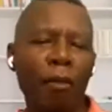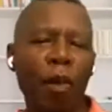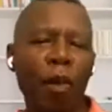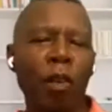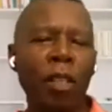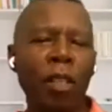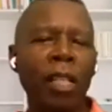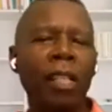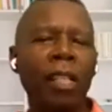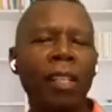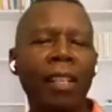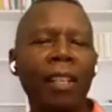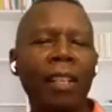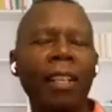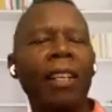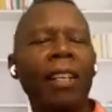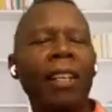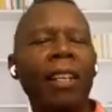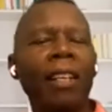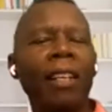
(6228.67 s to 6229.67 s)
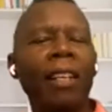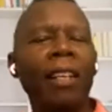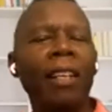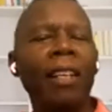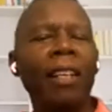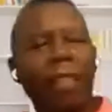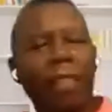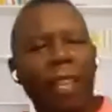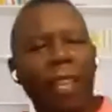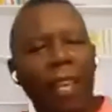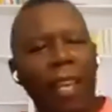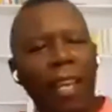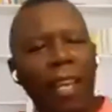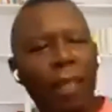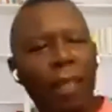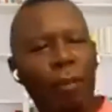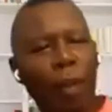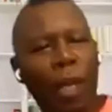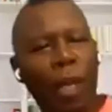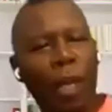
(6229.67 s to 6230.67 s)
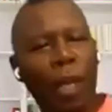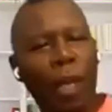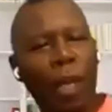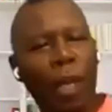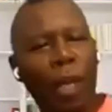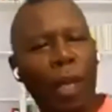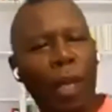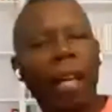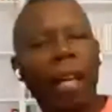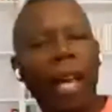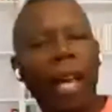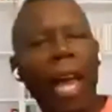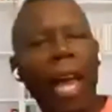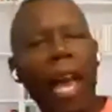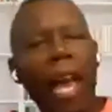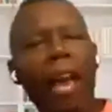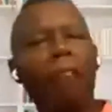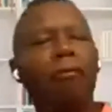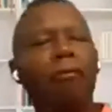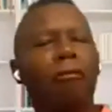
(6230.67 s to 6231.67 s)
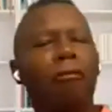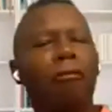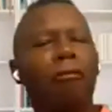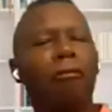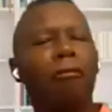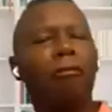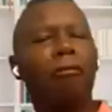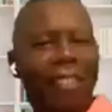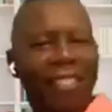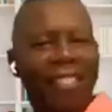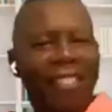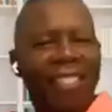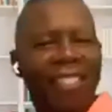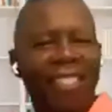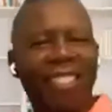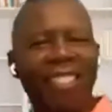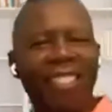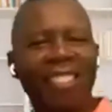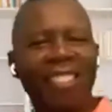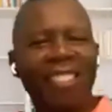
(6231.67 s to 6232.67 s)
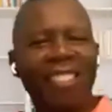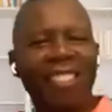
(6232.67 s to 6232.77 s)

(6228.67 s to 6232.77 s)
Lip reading: Maura, is that these people have friends.